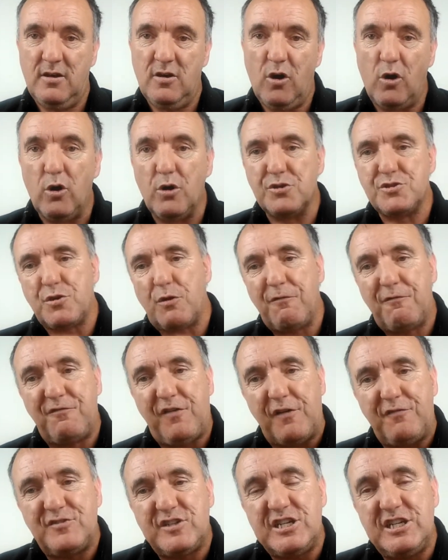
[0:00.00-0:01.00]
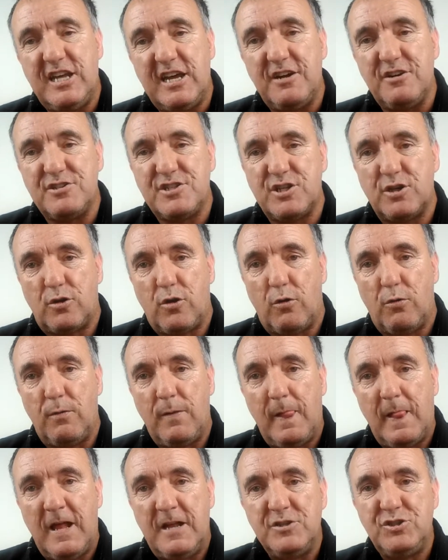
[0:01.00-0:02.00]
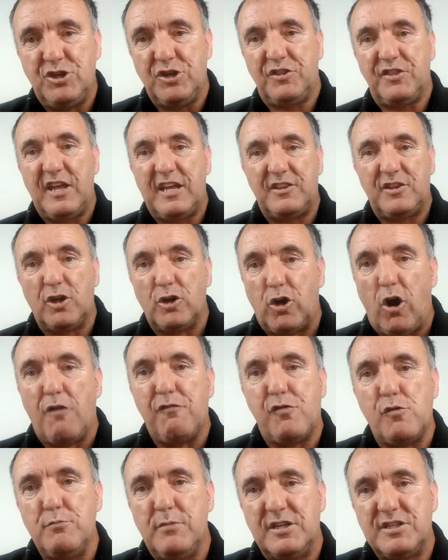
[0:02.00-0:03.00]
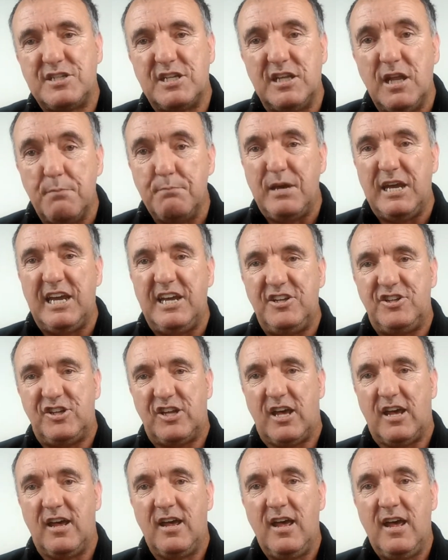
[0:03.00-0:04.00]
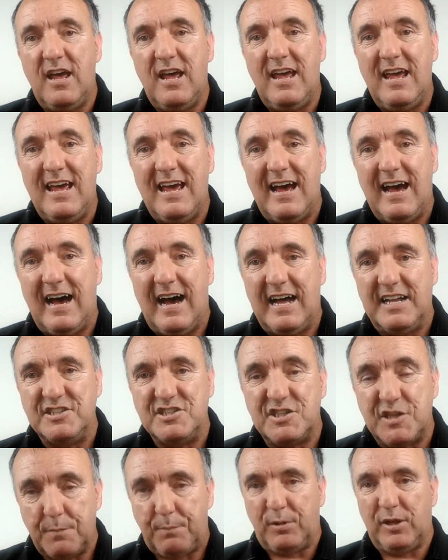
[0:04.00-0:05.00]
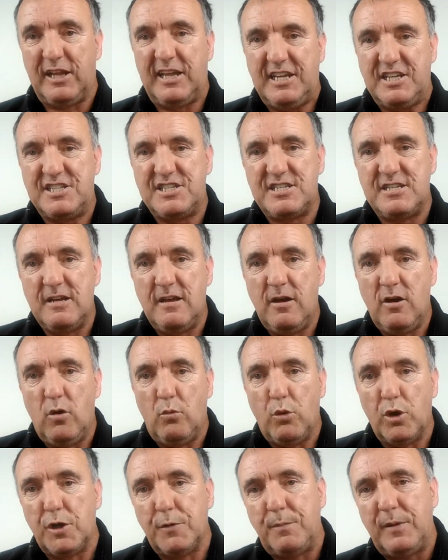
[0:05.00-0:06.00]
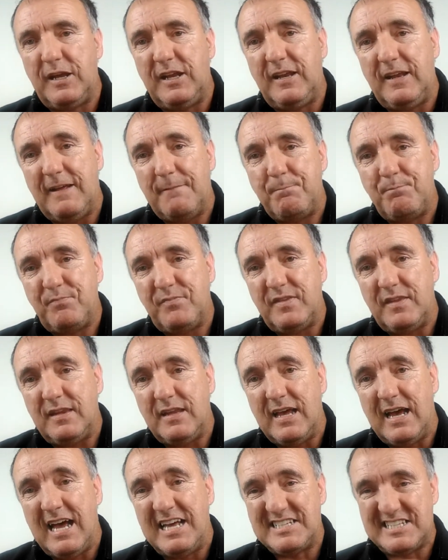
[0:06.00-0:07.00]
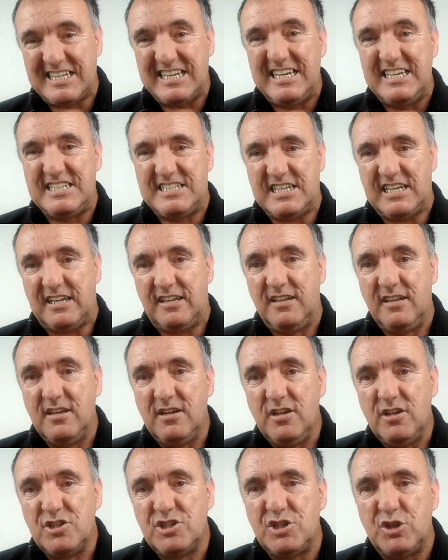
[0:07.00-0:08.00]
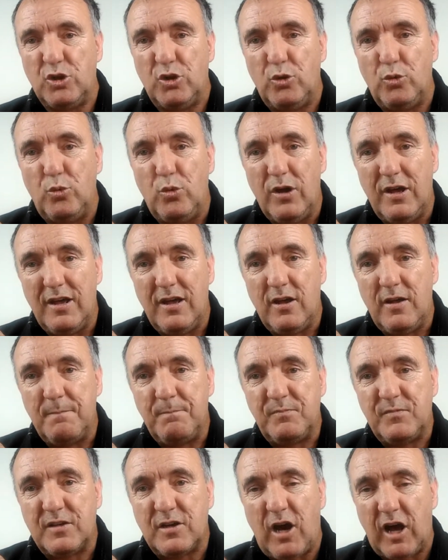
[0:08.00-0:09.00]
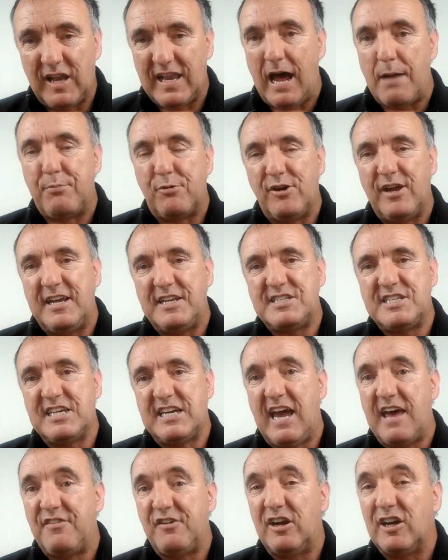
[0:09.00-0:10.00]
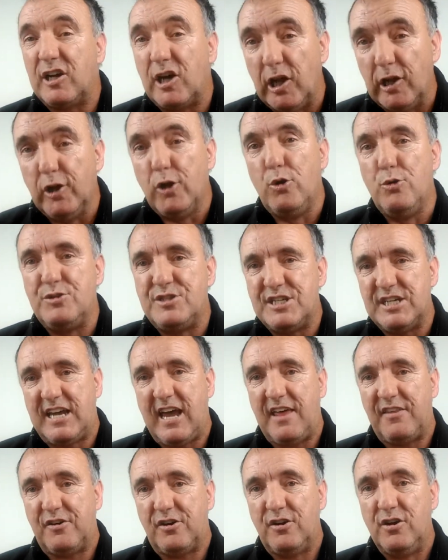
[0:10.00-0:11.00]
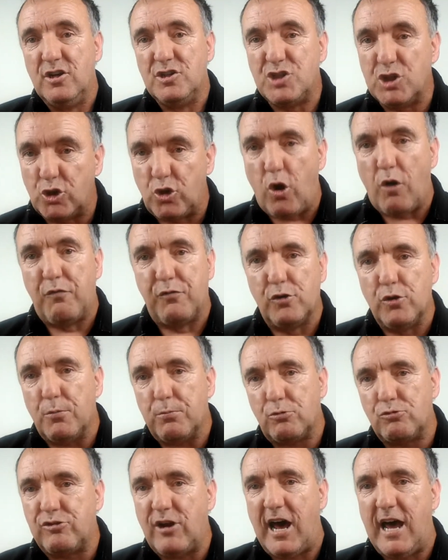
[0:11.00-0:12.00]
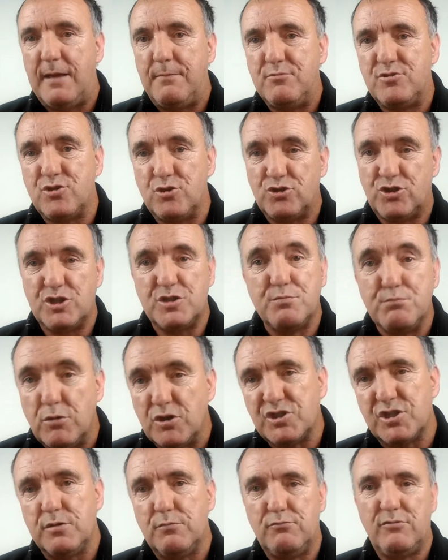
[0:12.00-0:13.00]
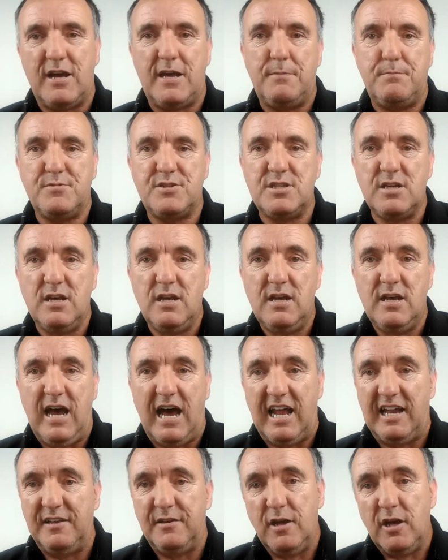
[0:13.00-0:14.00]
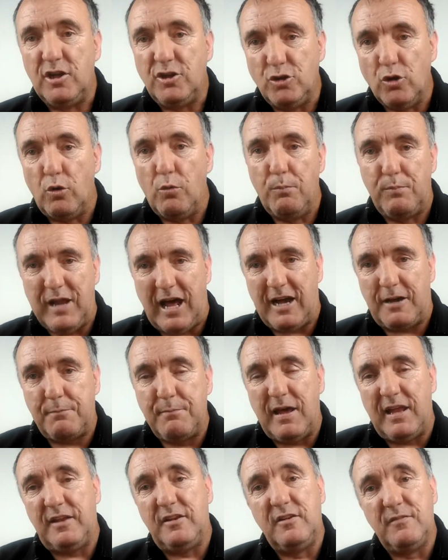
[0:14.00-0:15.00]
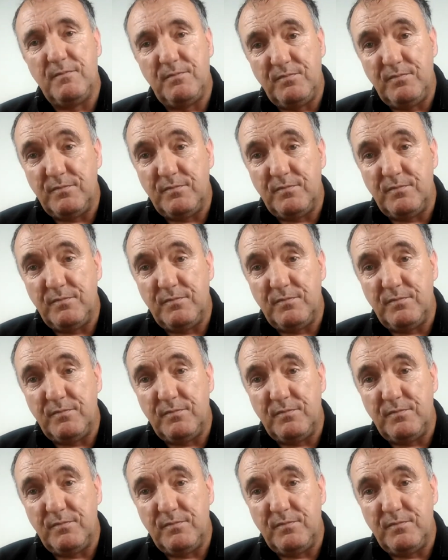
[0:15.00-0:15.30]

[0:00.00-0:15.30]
Also, 50 years ago, do you think the government and the media and the police would have been as easy to collaborate together and collude together to cover up crimes such as Muslim rapes and young black men